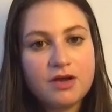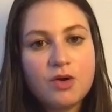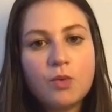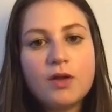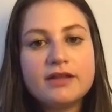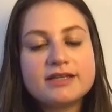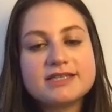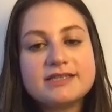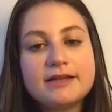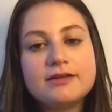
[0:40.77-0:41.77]
We
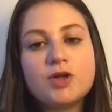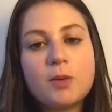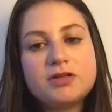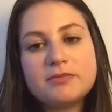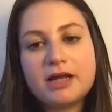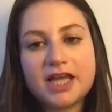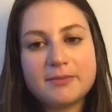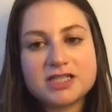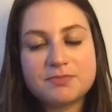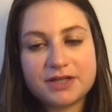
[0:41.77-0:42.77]
understand that optimal game
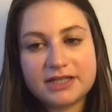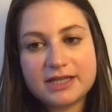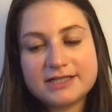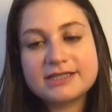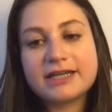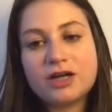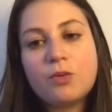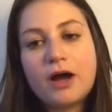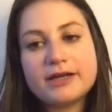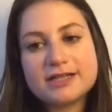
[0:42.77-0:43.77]
experience
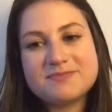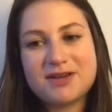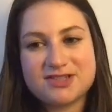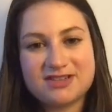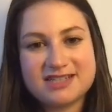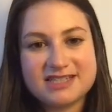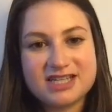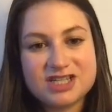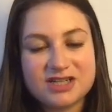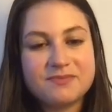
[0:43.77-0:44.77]
requires
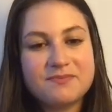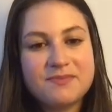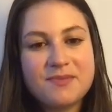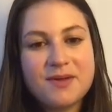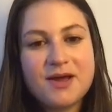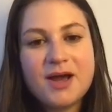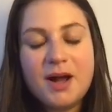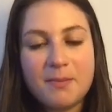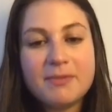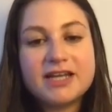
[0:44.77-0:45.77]
personalization.
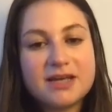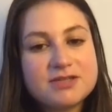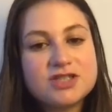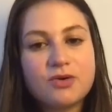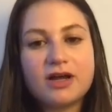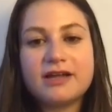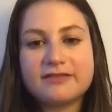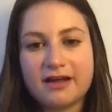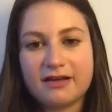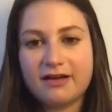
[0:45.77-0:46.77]
My name is Noga
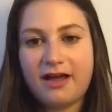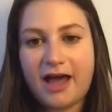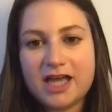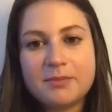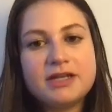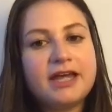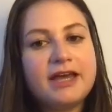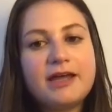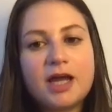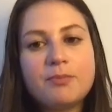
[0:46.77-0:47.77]
Atar. I am an
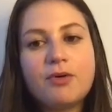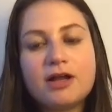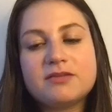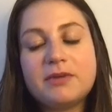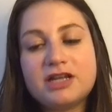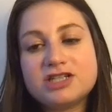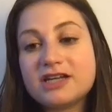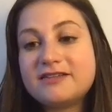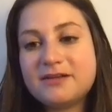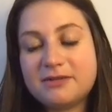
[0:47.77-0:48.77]
AI product manager
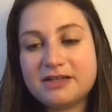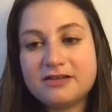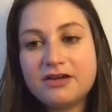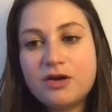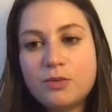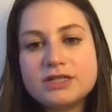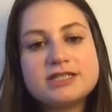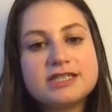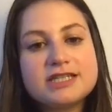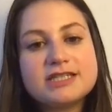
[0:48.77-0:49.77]
team lead with
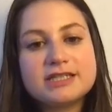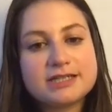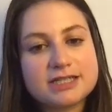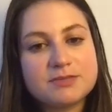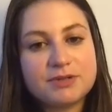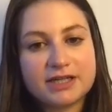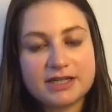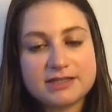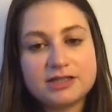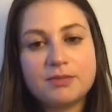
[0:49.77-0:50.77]
6 years
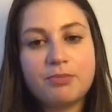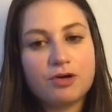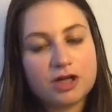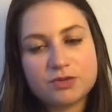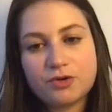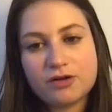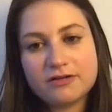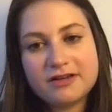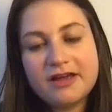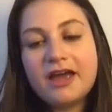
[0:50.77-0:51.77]
experience in the product world.
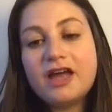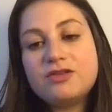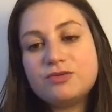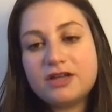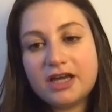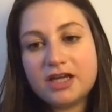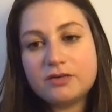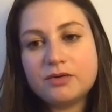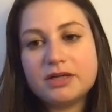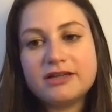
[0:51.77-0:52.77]
And today
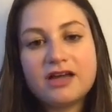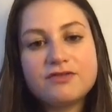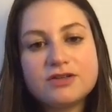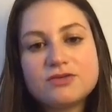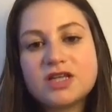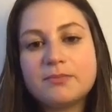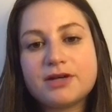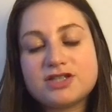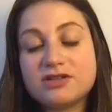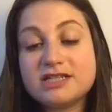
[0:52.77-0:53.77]
we will dive into some
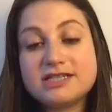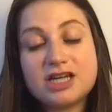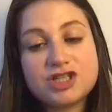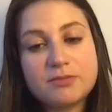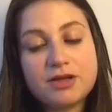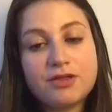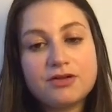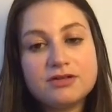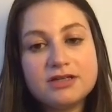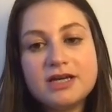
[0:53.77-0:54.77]
personalization
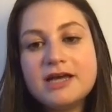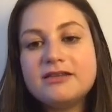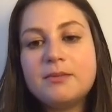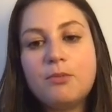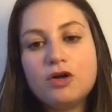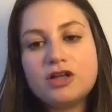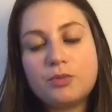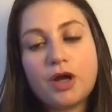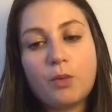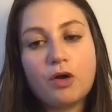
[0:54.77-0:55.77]
method, the model
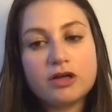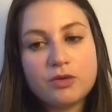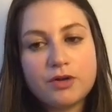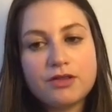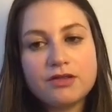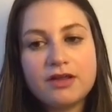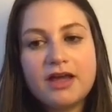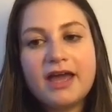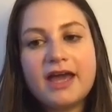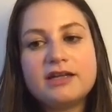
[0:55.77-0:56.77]
we are working with,
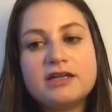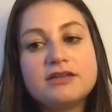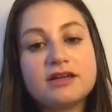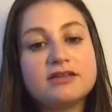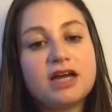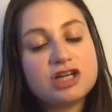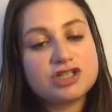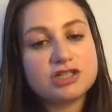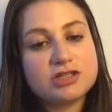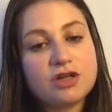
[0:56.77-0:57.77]
and an
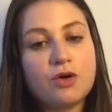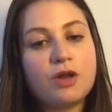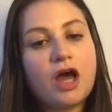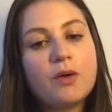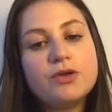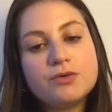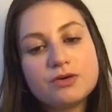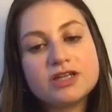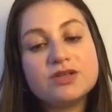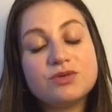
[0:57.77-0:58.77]
introduction on how you
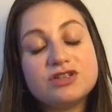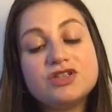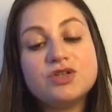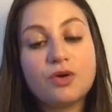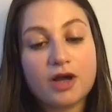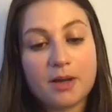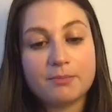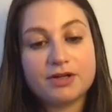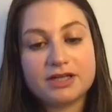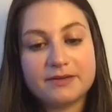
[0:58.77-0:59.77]
can do it in your
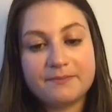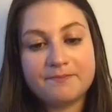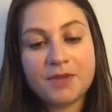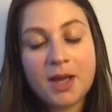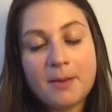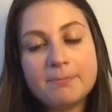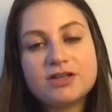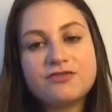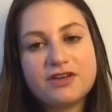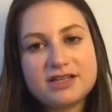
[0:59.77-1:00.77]
company. But
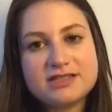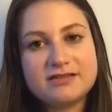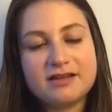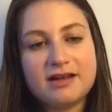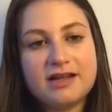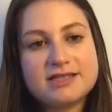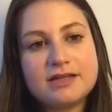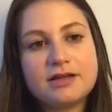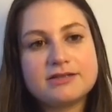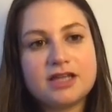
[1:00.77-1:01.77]
first, let's
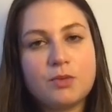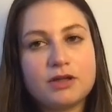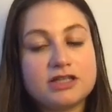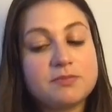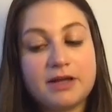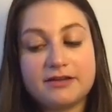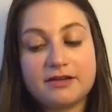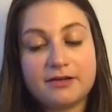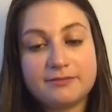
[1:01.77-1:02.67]
understand what is Playtika.